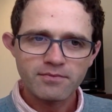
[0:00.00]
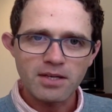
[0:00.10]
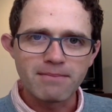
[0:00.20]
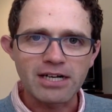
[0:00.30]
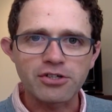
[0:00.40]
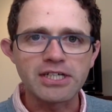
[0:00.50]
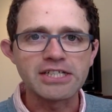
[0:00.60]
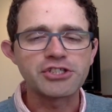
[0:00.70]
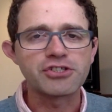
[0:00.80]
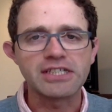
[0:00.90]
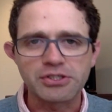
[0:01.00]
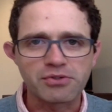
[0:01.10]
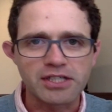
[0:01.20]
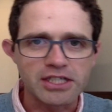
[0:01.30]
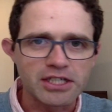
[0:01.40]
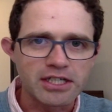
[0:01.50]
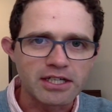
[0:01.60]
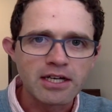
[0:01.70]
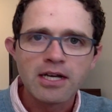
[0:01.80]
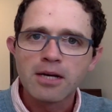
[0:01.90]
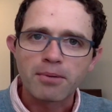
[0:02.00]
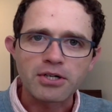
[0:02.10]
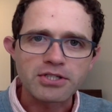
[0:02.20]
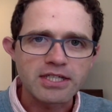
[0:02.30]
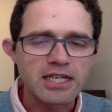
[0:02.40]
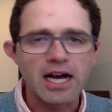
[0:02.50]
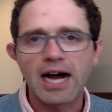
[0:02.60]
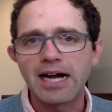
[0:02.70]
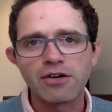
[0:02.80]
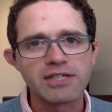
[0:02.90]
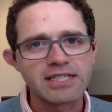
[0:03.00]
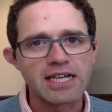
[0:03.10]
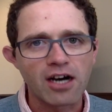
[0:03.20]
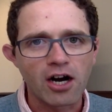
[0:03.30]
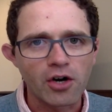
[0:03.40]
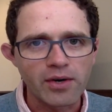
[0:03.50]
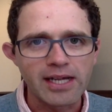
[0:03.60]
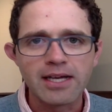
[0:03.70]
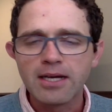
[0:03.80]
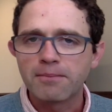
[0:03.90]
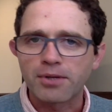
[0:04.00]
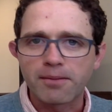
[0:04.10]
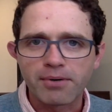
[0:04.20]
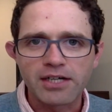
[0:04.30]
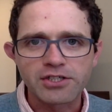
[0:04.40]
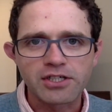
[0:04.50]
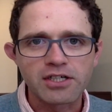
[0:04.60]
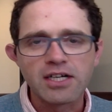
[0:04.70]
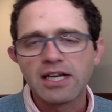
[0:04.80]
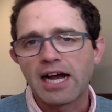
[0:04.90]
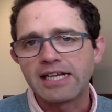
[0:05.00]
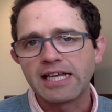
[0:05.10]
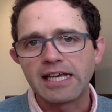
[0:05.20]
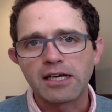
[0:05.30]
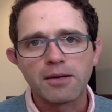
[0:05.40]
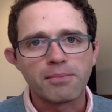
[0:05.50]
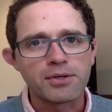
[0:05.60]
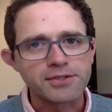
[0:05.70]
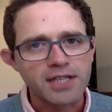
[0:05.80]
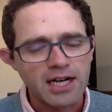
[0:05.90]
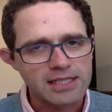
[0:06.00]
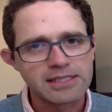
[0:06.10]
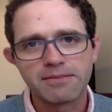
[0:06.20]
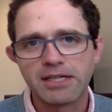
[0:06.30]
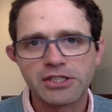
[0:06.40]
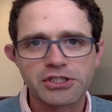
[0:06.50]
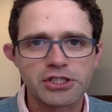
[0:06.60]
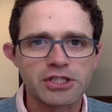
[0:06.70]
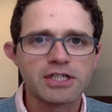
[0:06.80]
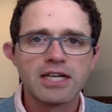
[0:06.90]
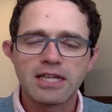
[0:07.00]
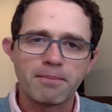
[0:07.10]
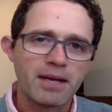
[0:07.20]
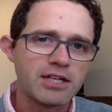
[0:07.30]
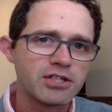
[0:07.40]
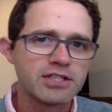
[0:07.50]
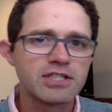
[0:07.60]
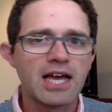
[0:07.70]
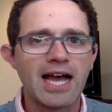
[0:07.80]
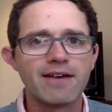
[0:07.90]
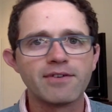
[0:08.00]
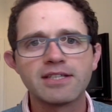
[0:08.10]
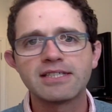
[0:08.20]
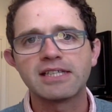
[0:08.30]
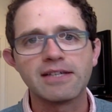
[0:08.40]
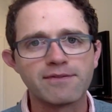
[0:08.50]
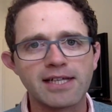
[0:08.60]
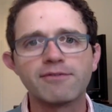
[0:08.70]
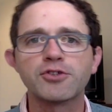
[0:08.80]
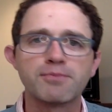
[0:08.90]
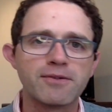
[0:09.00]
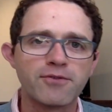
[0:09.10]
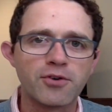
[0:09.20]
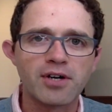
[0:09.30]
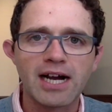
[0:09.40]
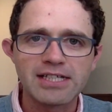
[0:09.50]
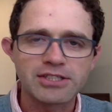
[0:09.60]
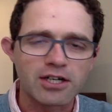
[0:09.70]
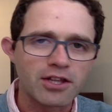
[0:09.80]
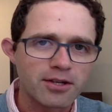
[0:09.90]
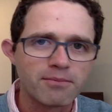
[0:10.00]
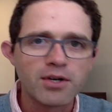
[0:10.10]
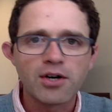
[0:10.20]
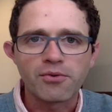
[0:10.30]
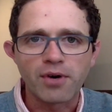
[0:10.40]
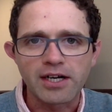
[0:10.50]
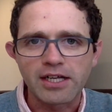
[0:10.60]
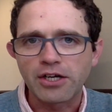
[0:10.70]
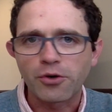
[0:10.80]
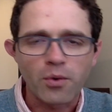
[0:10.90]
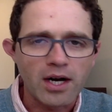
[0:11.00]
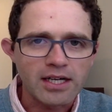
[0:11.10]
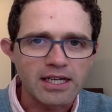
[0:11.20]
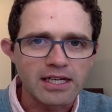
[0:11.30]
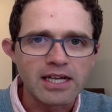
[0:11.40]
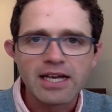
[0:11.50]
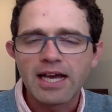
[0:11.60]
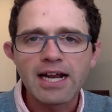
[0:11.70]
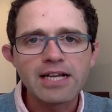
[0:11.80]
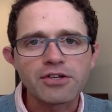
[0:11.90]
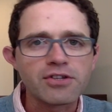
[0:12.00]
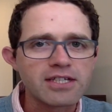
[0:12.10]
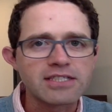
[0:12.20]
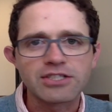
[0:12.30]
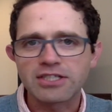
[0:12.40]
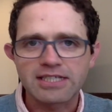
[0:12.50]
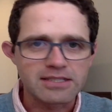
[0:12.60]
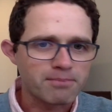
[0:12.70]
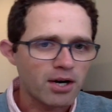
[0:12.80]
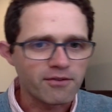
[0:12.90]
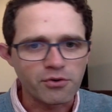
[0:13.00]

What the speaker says: medical history is really good. Personally, I always take heart rate, blood pressure. I take pulse ox to make sure that patients have safe levels before I start them running or walking. And I do this just as a part of